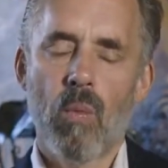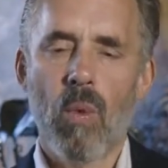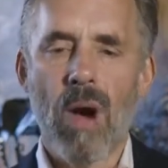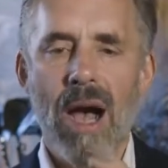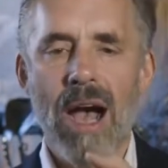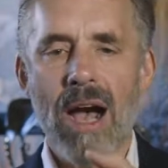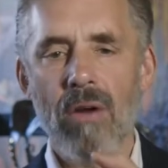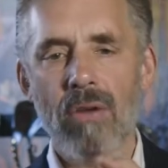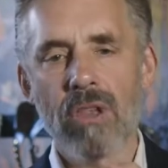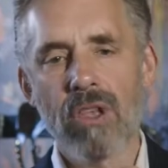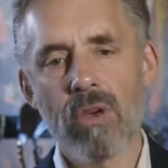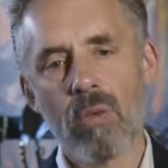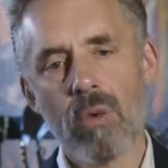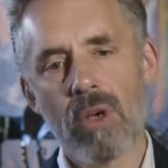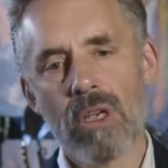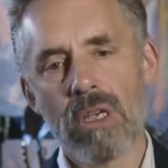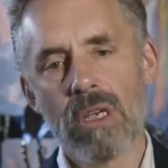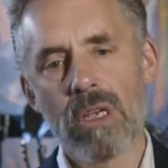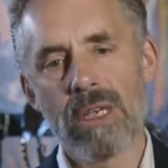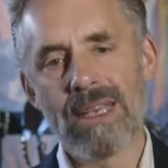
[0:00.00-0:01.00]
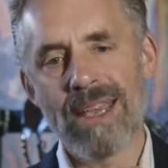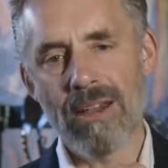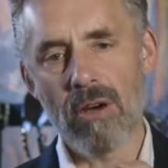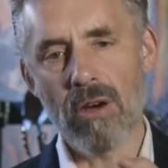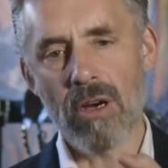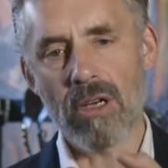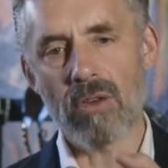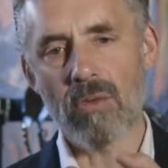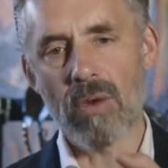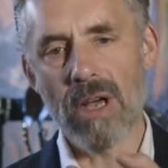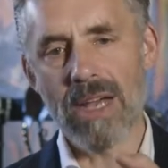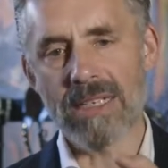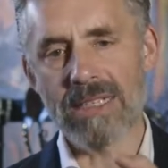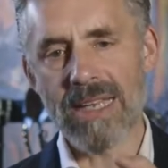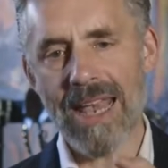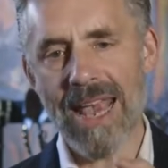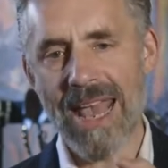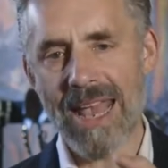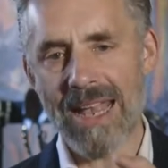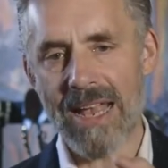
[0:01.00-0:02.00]
how you would characterize
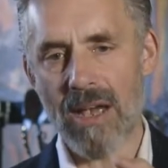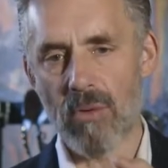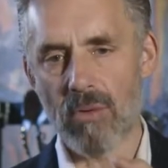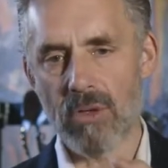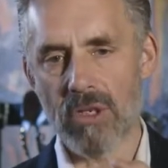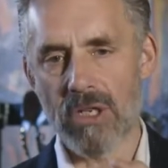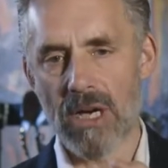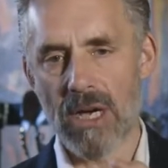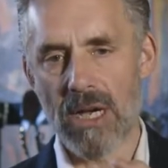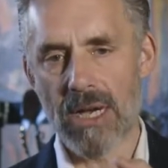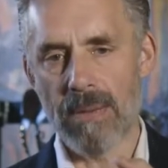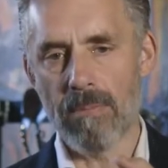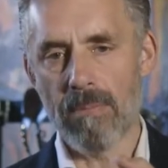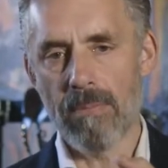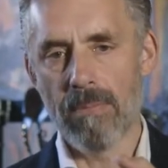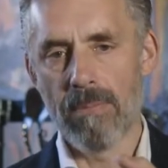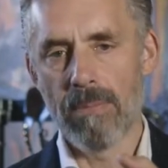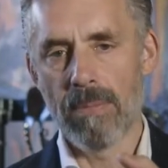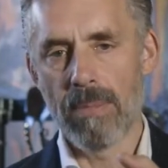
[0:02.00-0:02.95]
hangout time